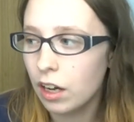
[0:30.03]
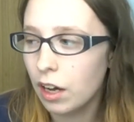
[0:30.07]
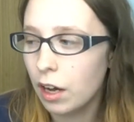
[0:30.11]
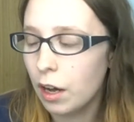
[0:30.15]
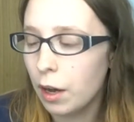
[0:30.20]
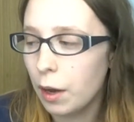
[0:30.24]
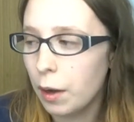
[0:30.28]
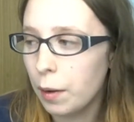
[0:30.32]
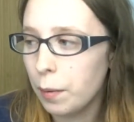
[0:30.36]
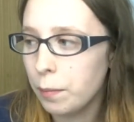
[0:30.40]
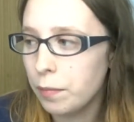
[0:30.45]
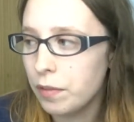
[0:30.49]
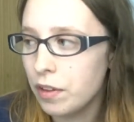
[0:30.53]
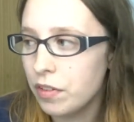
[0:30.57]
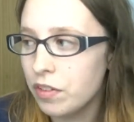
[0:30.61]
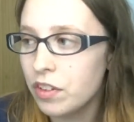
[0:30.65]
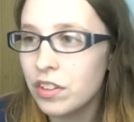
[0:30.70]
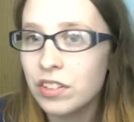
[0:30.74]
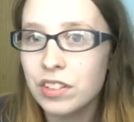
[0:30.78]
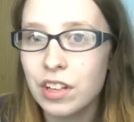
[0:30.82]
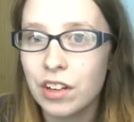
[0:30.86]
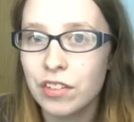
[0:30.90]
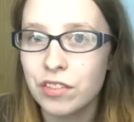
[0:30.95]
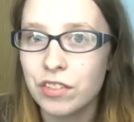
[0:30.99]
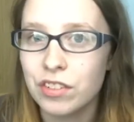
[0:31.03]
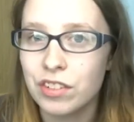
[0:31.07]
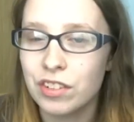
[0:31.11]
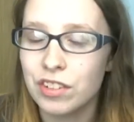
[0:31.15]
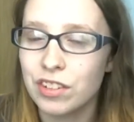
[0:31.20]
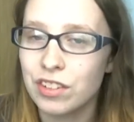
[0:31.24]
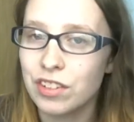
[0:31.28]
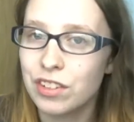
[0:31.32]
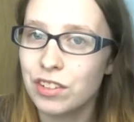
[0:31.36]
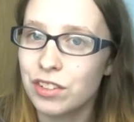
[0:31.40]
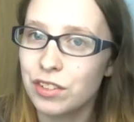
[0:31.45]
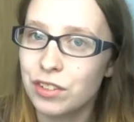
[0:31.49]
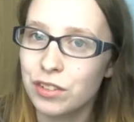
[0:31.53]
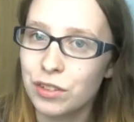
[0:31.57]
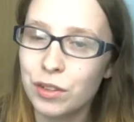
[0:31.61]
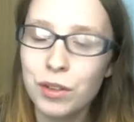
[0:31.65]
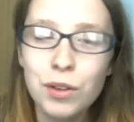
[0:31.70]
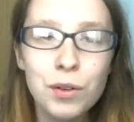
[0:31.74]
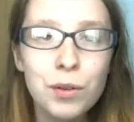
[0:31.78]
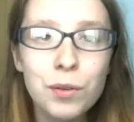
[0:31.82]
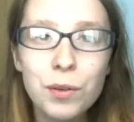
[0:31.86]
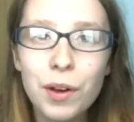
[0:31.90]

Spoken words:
They looked after us so